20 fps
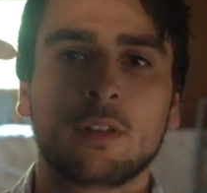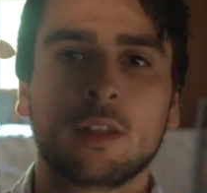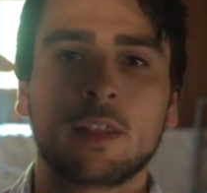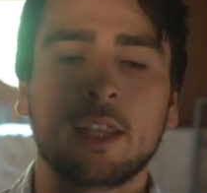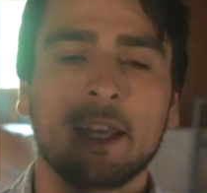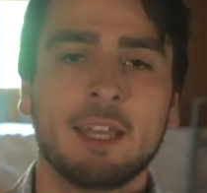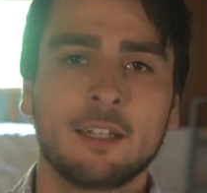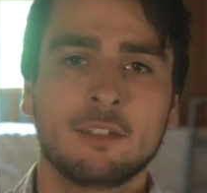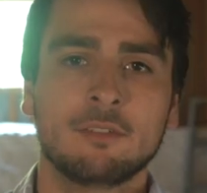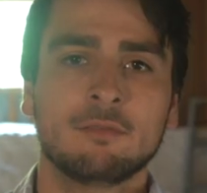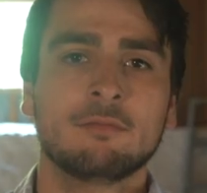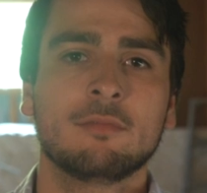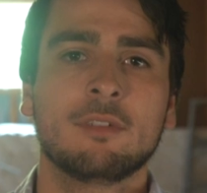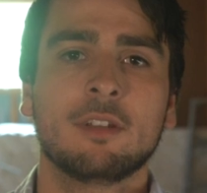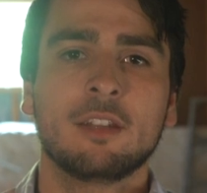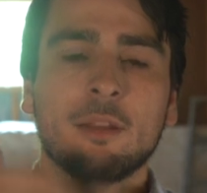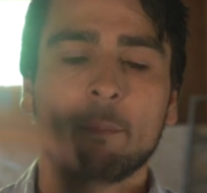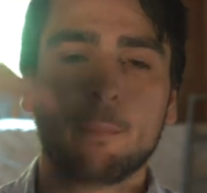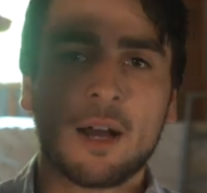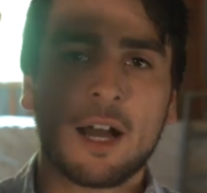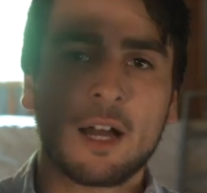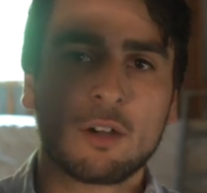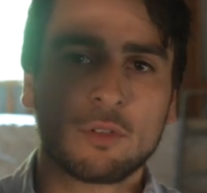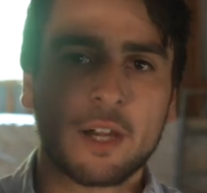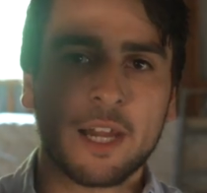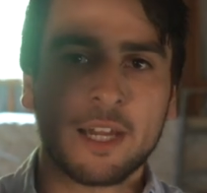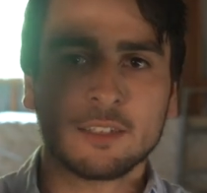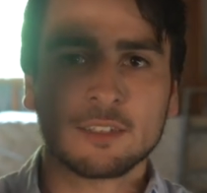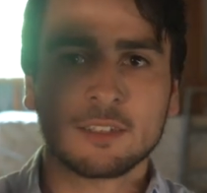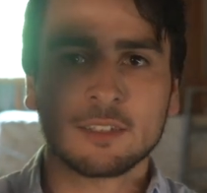then the bar
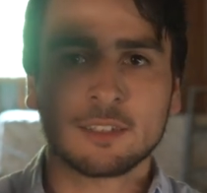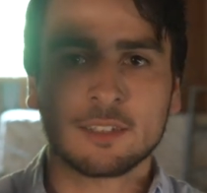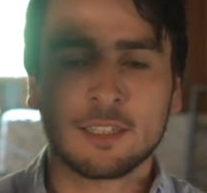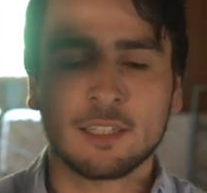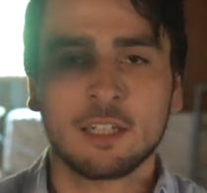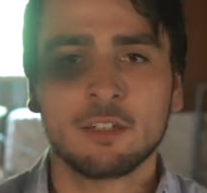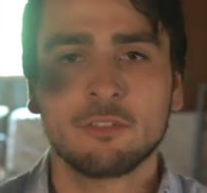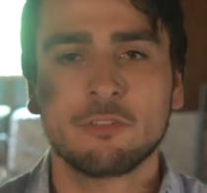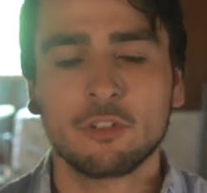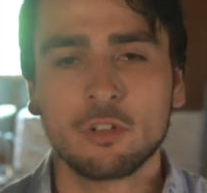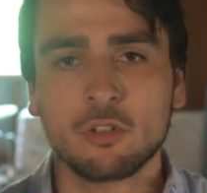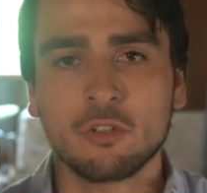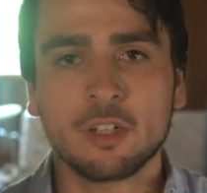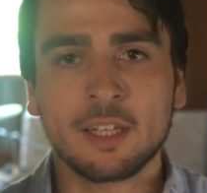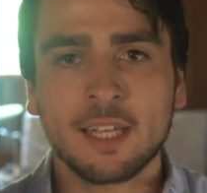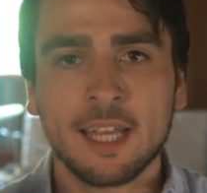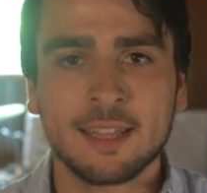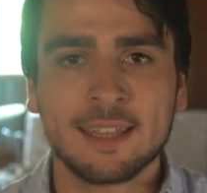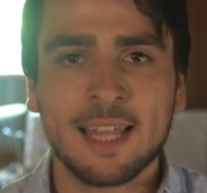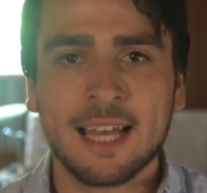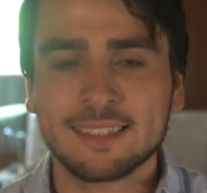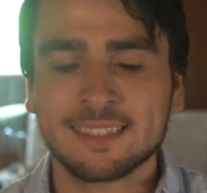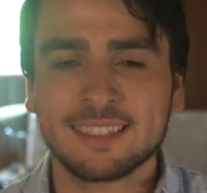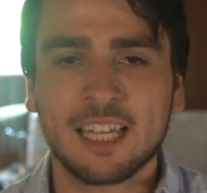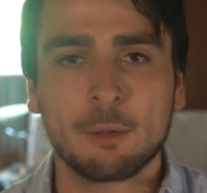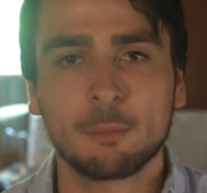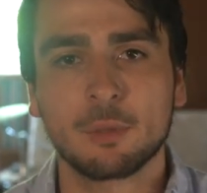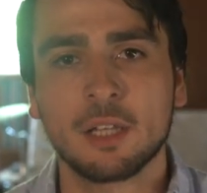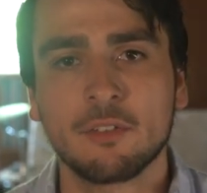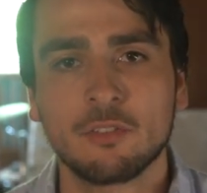raises, and then for you to get that
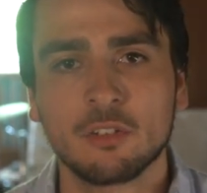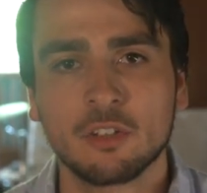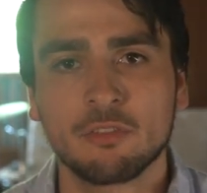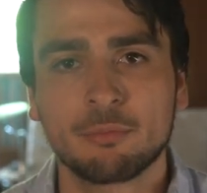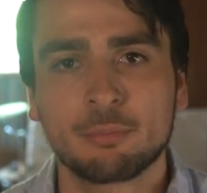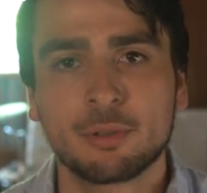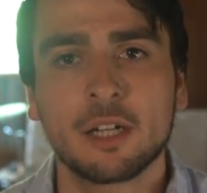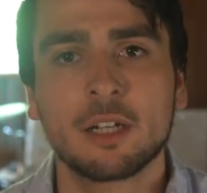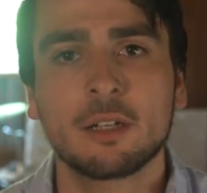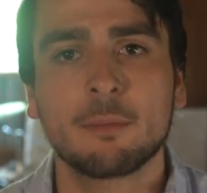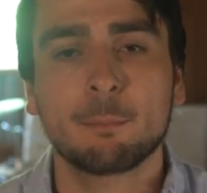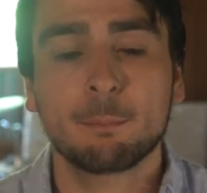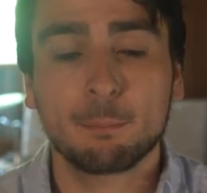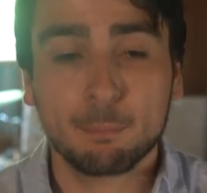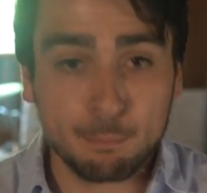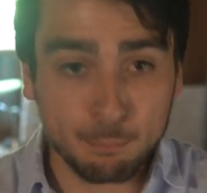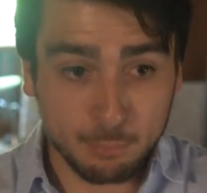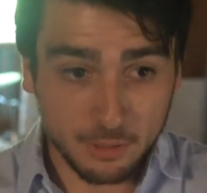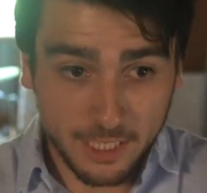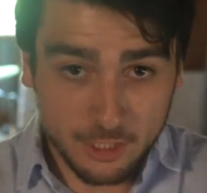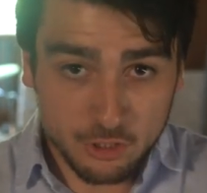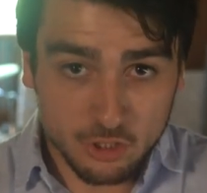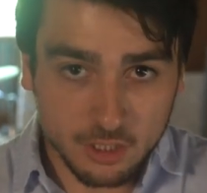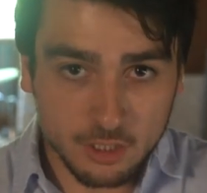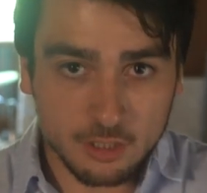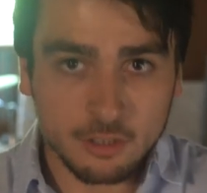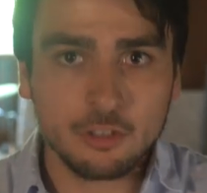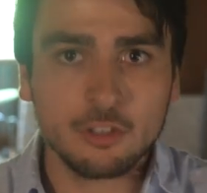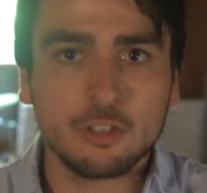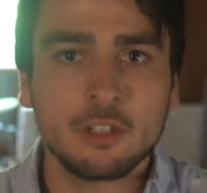same level of pre
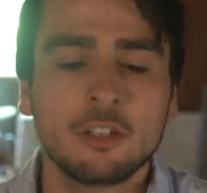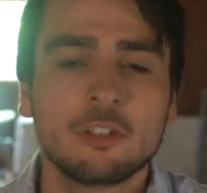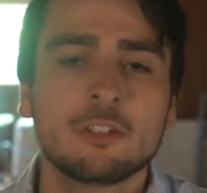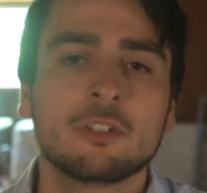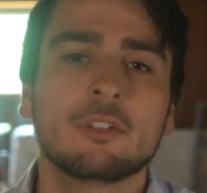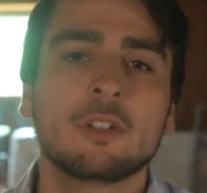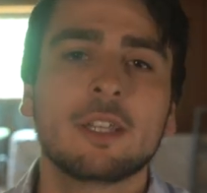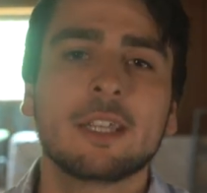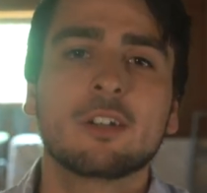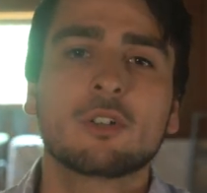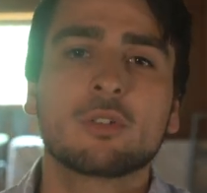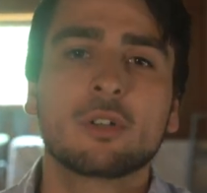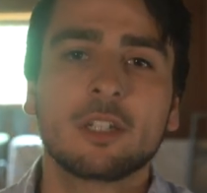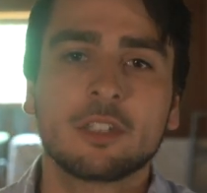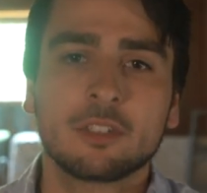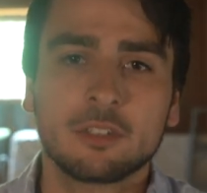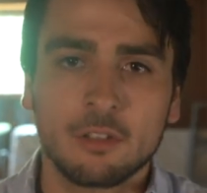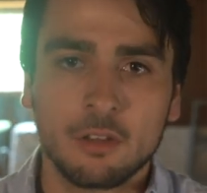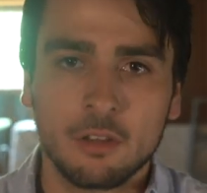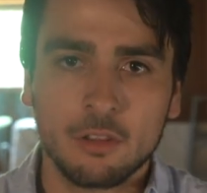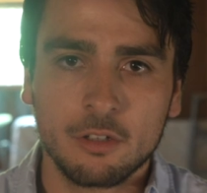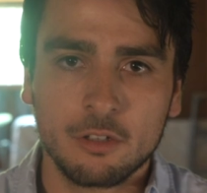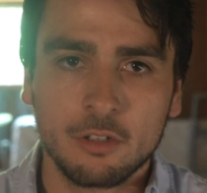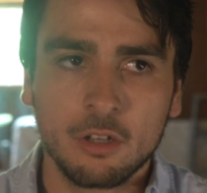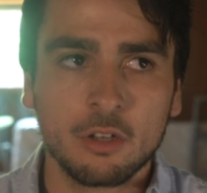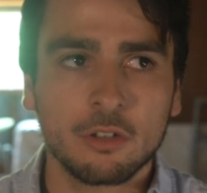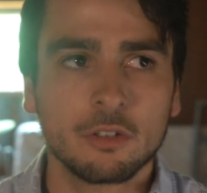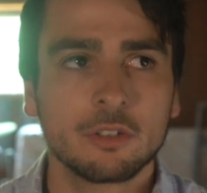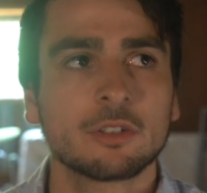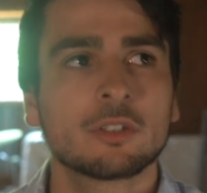pleasure, you need to increase the
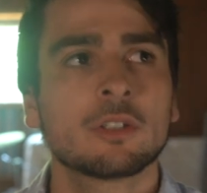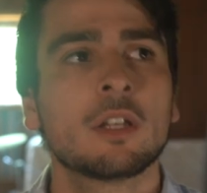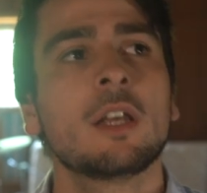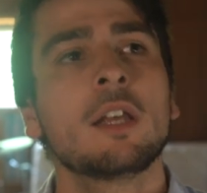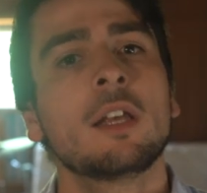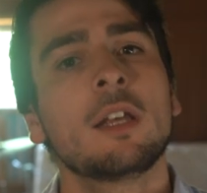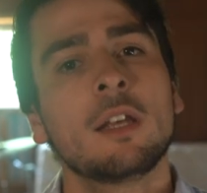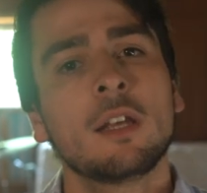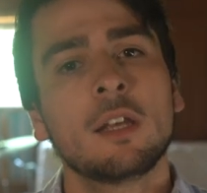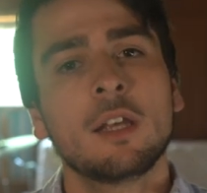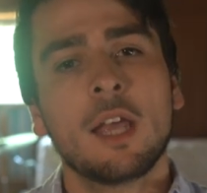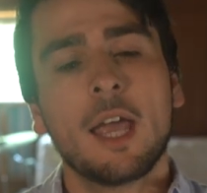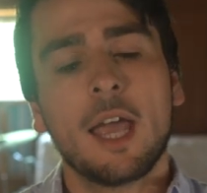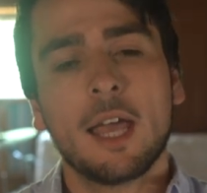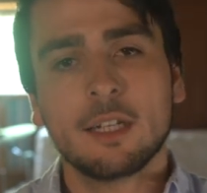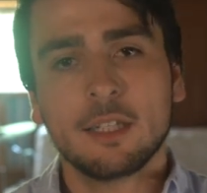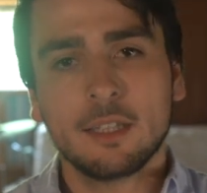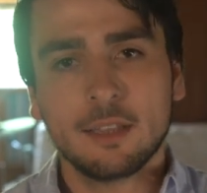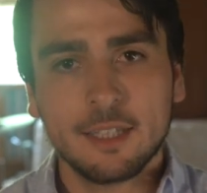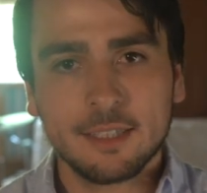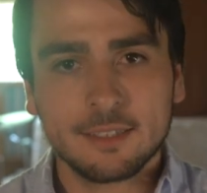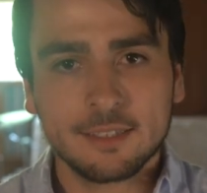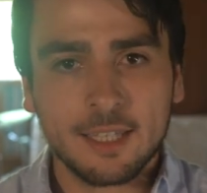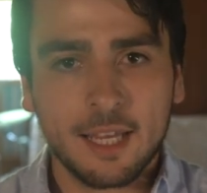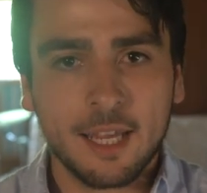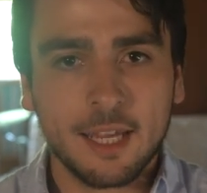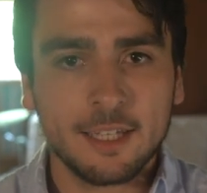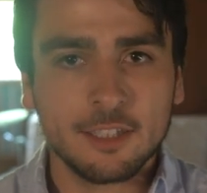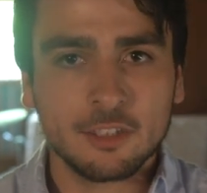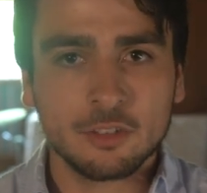dose. And in this
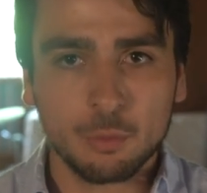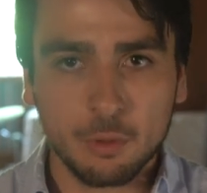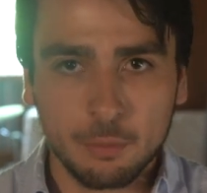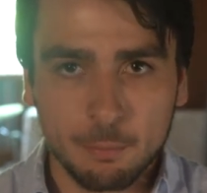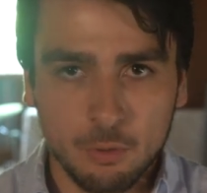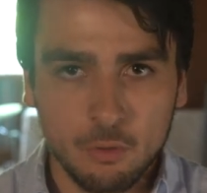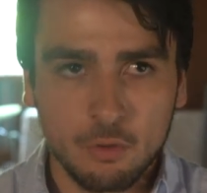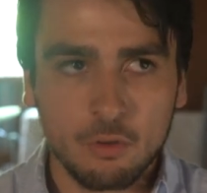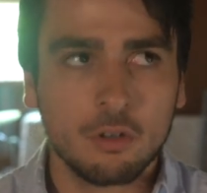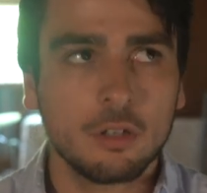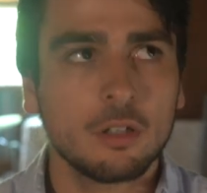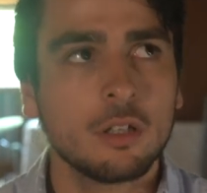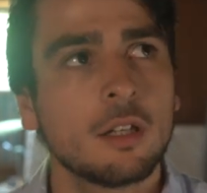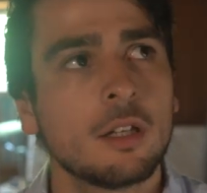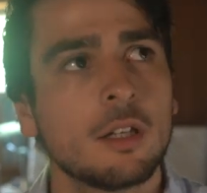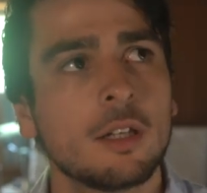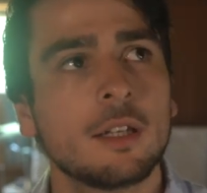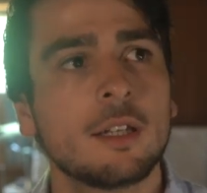case, with porn,